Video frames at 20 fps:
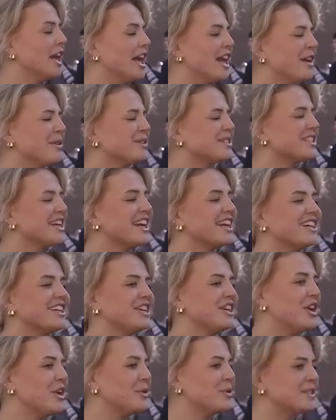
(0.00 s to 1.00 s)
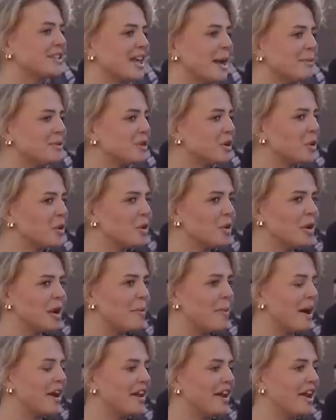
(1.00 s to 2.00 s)
And I was, like, you know, skeptical
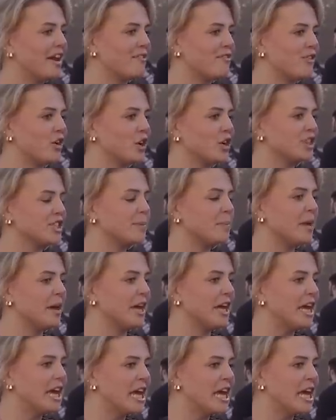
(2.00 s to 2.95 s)
about it at first, but